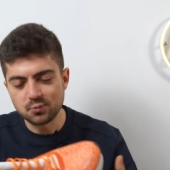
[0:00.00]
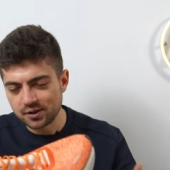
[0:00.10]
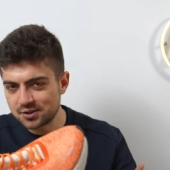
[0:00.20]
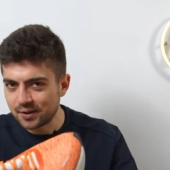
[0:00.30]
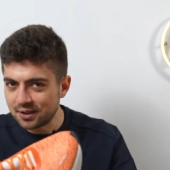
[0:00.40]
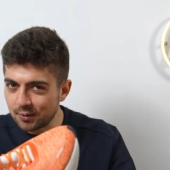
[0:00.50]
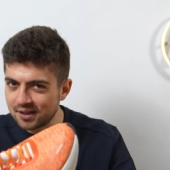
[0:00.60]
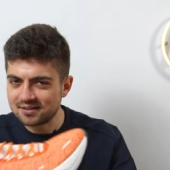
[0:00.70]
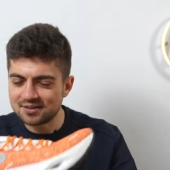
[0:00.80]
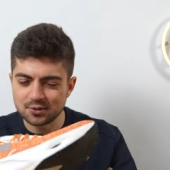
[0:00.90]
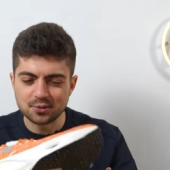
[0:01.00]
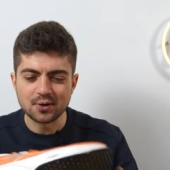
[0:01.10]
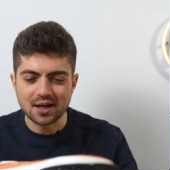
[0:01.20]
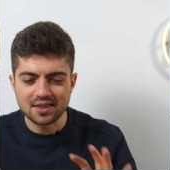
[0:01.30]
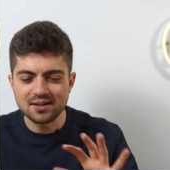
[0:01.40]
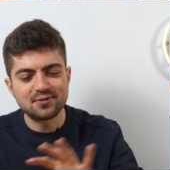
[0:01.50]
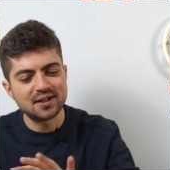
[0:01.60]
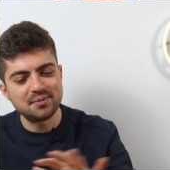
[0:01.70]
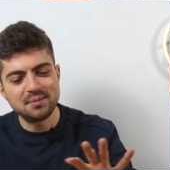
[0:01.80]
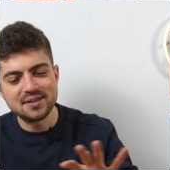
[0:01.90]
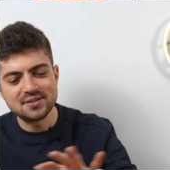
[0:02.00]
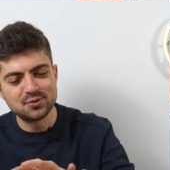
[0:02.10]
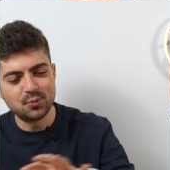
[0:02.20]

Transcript: it works quite well, so I think five millimeters